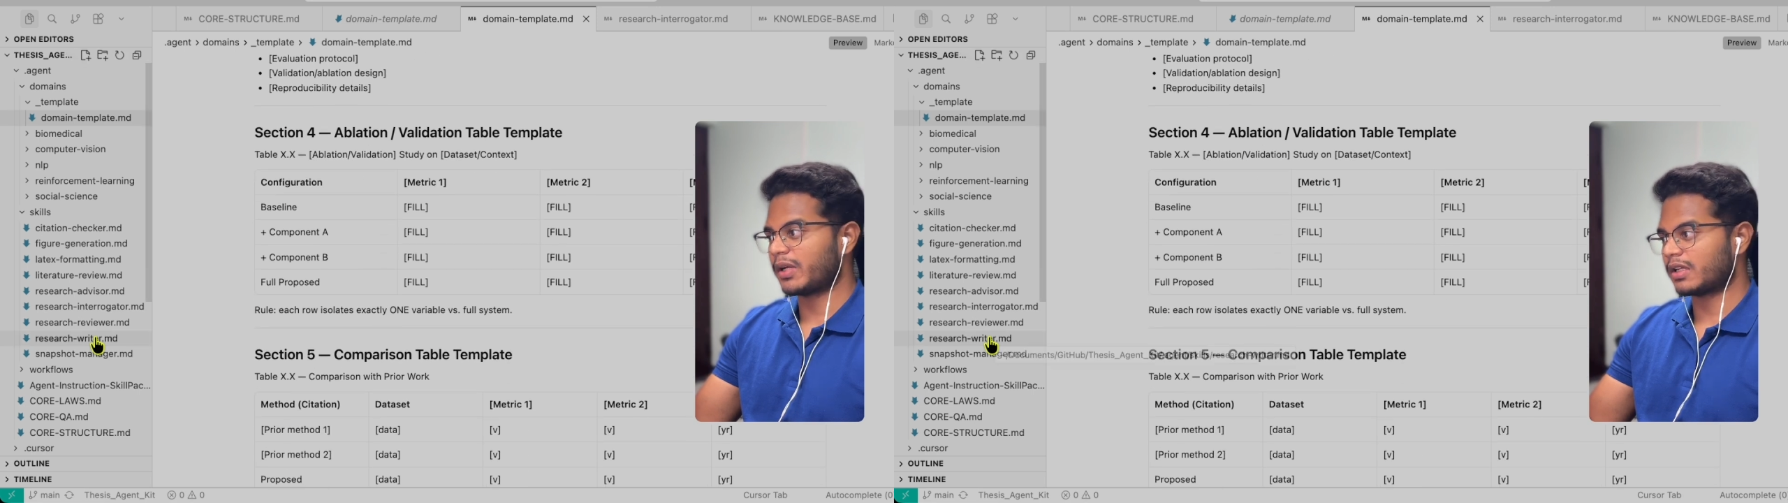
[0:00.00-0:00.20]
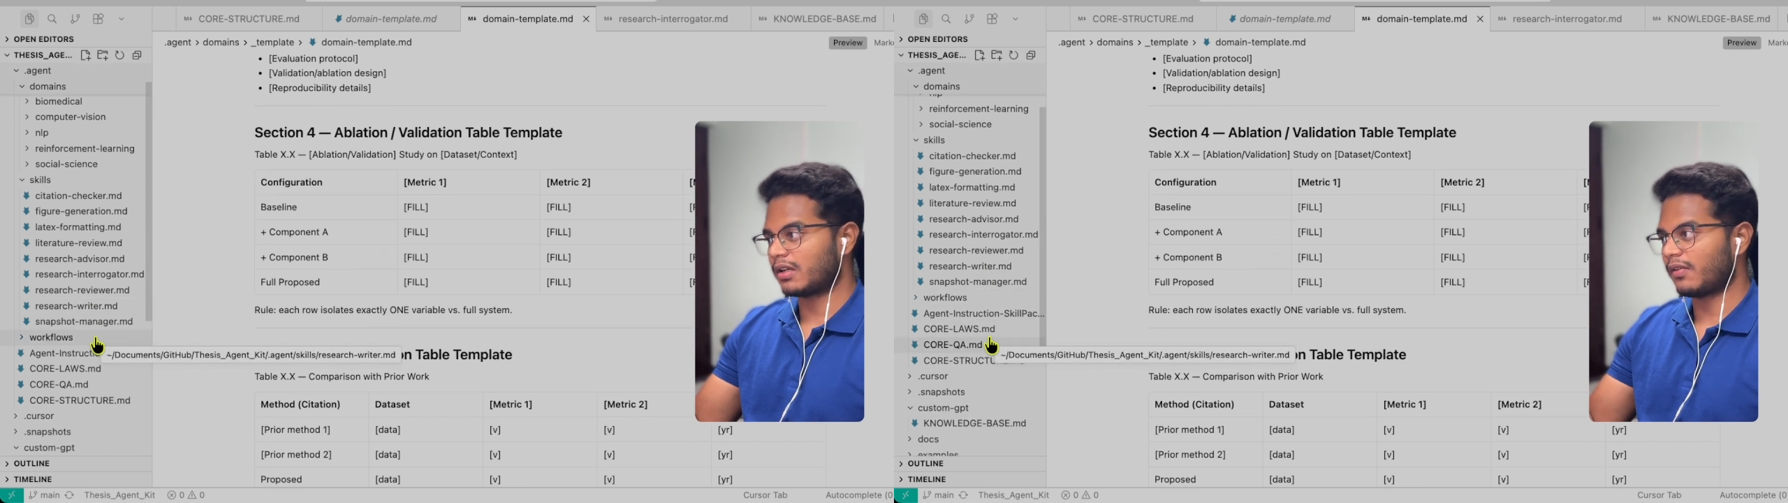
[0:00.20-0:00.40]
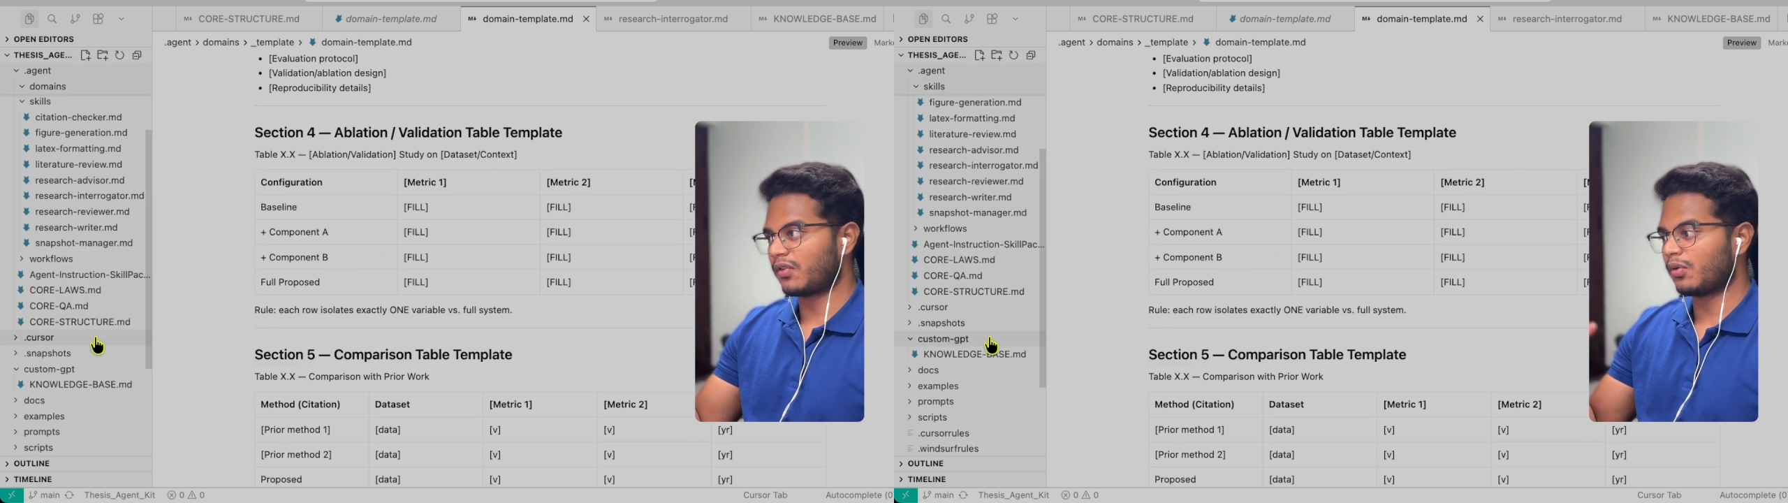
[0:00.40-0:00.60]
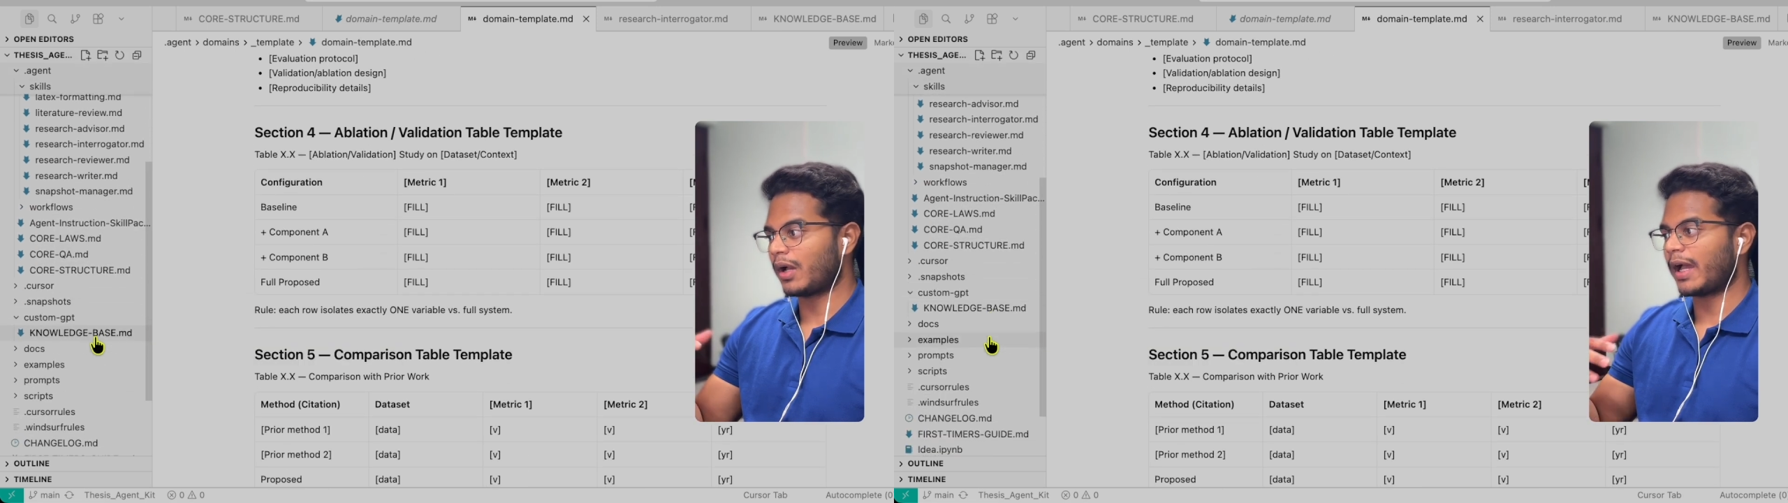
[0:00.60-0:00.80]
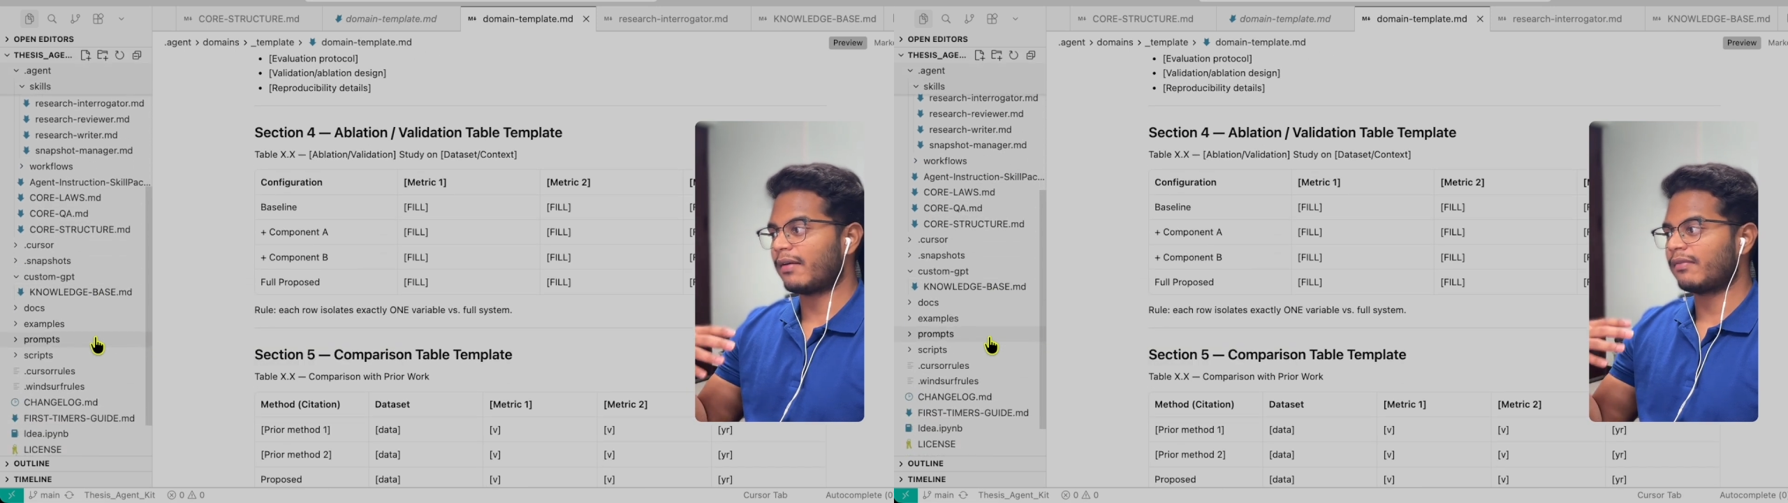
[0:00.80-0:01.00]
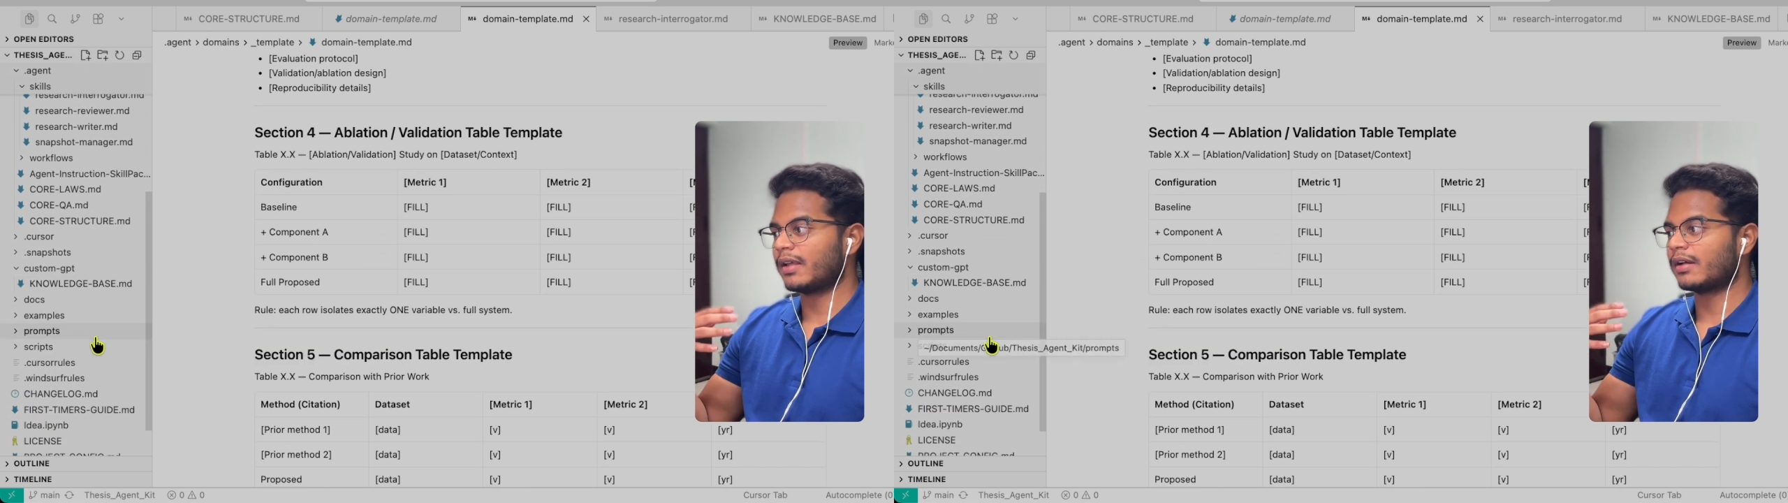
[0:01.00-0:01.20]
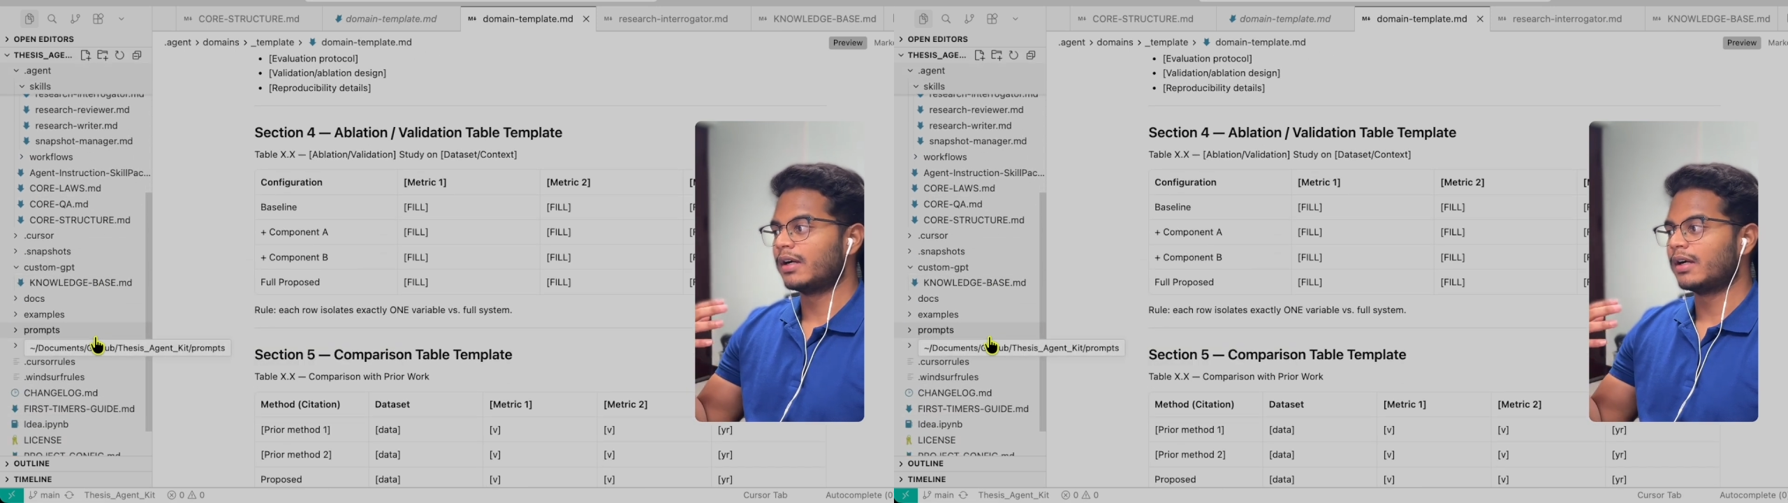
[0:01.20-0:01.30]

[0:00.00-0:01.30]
But if you have a